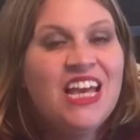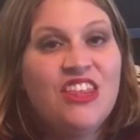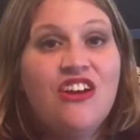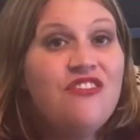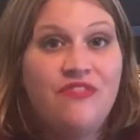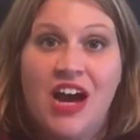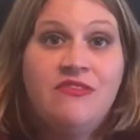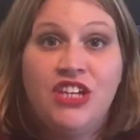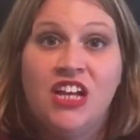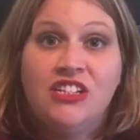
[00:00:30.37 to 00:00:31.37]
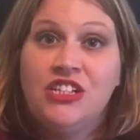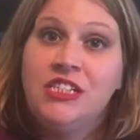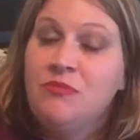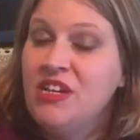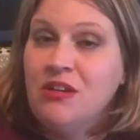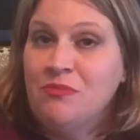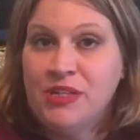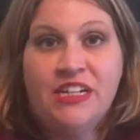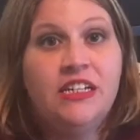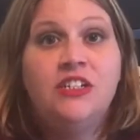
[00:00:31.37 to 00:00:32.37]
There are five challenges to be
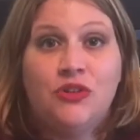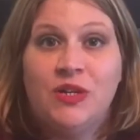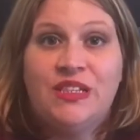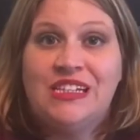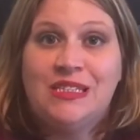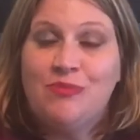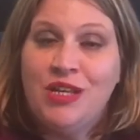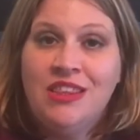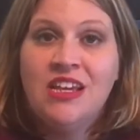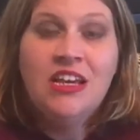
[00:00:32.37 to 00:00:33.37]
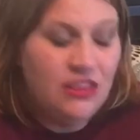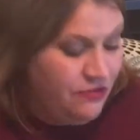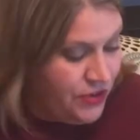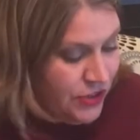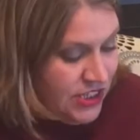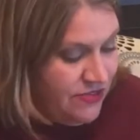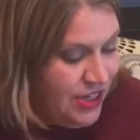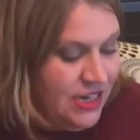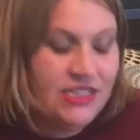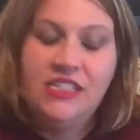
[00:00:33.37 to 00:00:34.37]
completed during this month. The first of
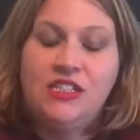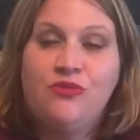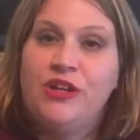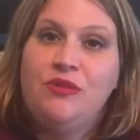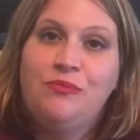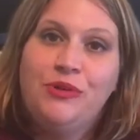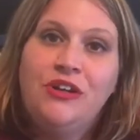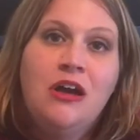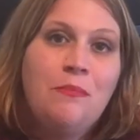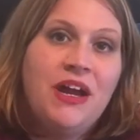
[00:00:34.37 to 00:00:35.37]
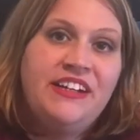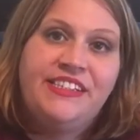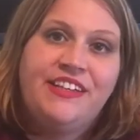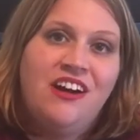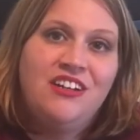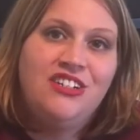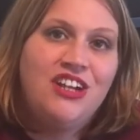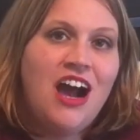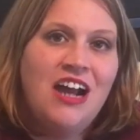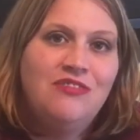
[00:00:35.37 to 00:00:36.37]
these is to read a book by a Scottish,
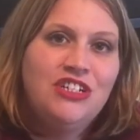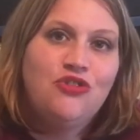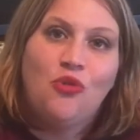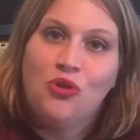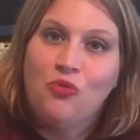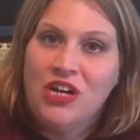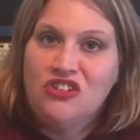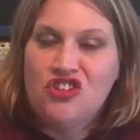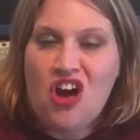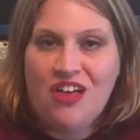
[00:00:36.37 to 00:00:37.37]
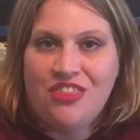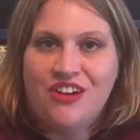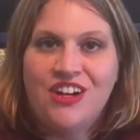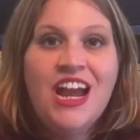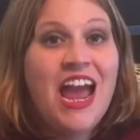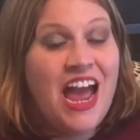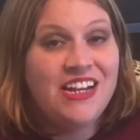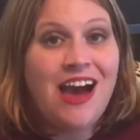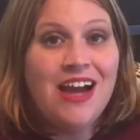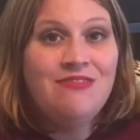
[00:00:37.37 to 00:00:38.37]
Irish, or Welsh author,
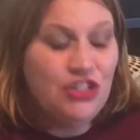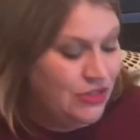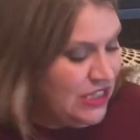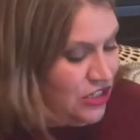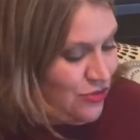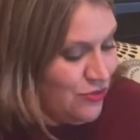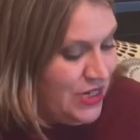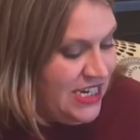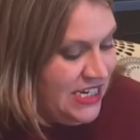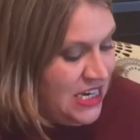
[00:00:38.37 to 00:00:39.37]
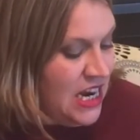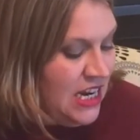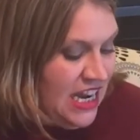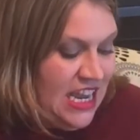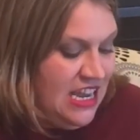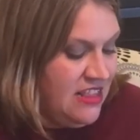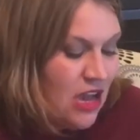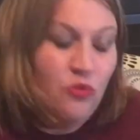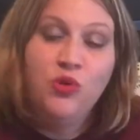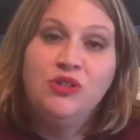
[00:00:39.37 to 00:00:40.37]
and I've chosen to read He
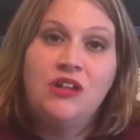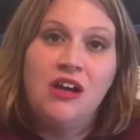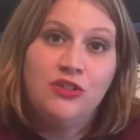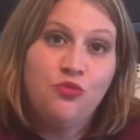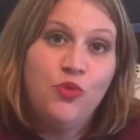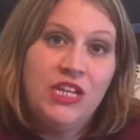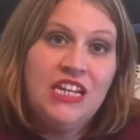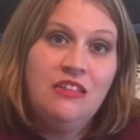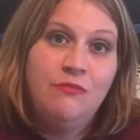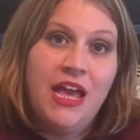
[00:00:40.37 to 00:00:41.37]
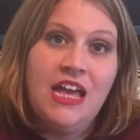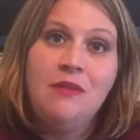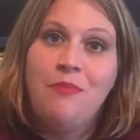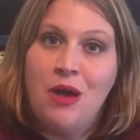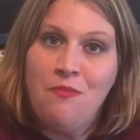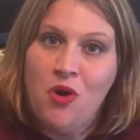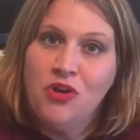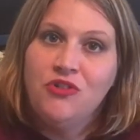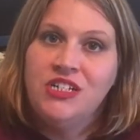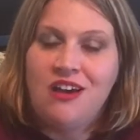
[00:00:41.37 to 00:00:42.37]
That Will Not Win He May by
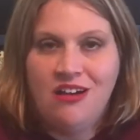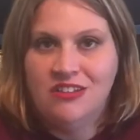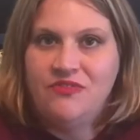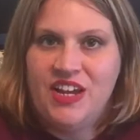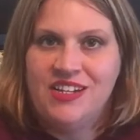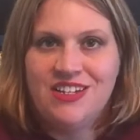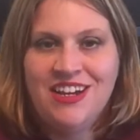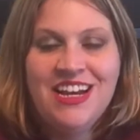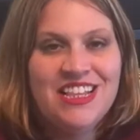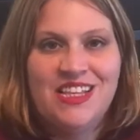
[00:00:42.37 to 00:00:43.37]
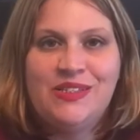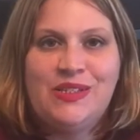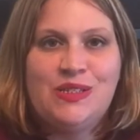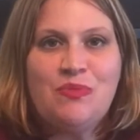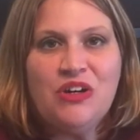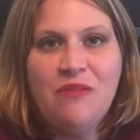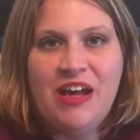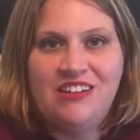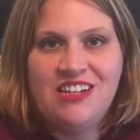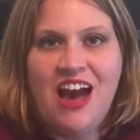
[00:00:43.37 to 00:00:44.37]
Margaret Oliphant. This is a book
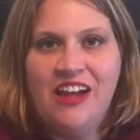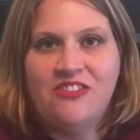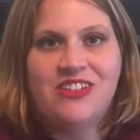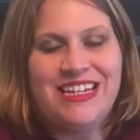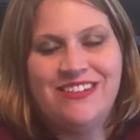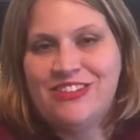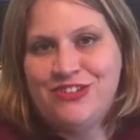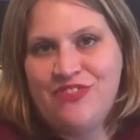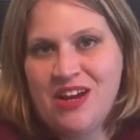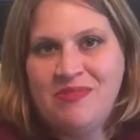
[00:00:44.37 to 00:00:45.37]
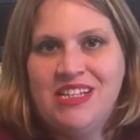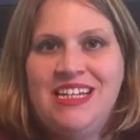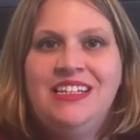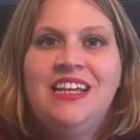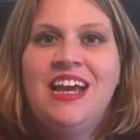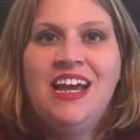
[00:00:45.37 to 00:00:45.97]
about a titled English family.